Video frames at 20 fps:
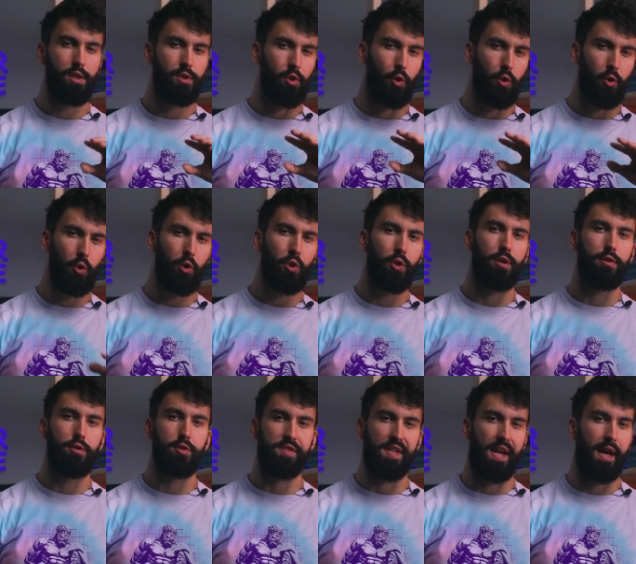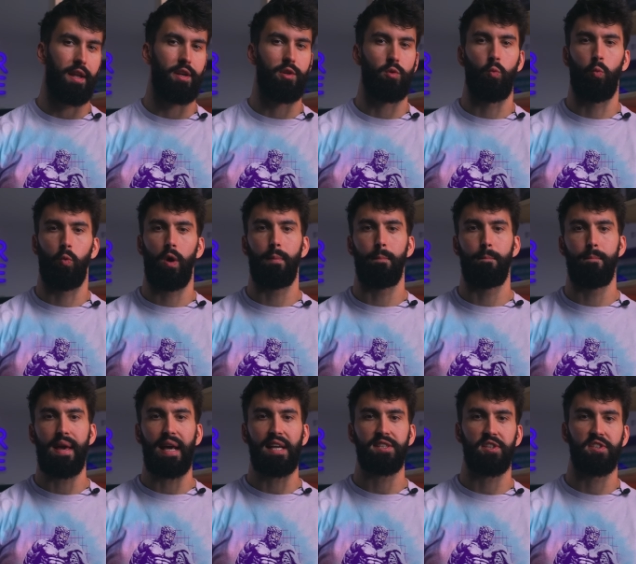so you can understand what
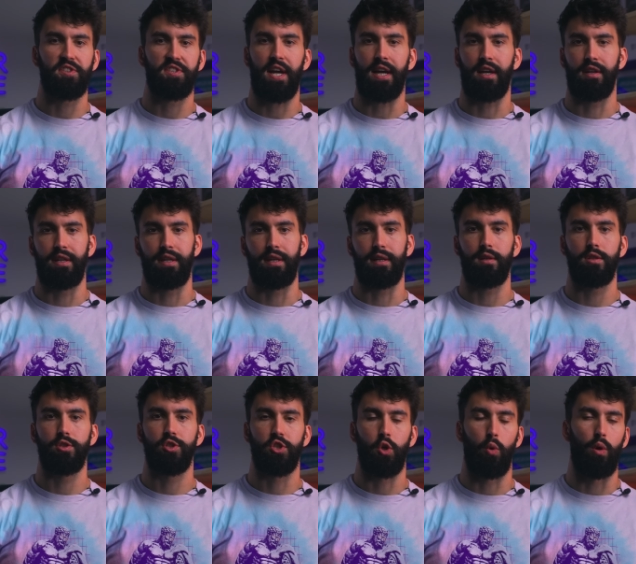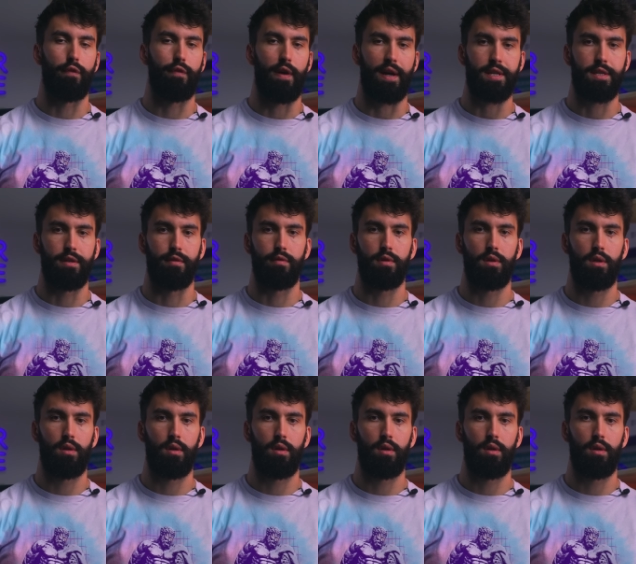makes this technique so effective.